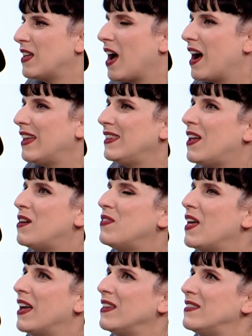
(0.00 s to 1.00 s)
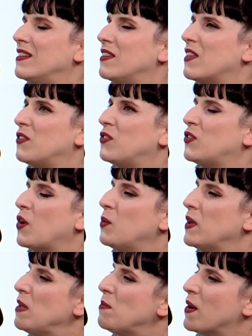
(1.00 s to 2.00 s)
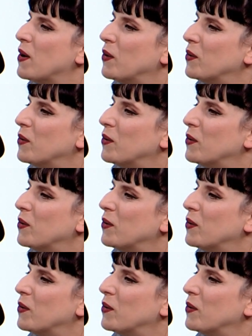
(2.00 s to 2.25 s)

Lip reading: I love the angsty. That's so emo.